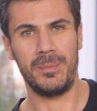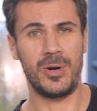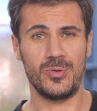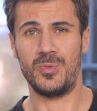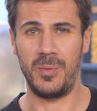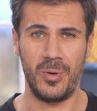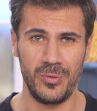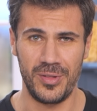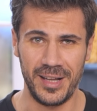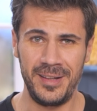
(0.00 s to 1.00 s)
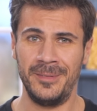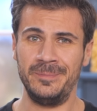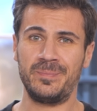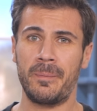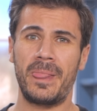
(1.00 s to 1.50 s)
because we want that.
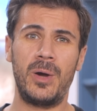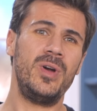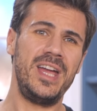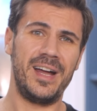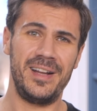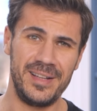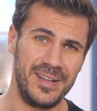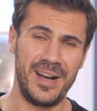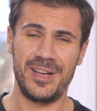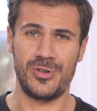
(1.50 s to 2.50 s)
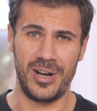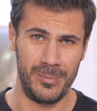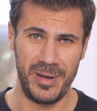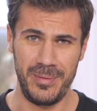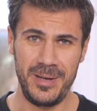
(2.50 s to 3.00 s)
We are international,
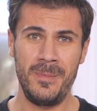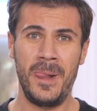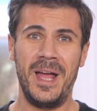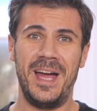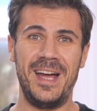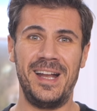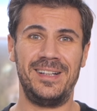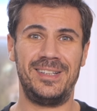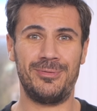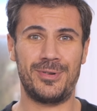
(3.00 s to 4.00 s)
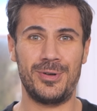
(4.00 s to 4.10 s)
baby. And of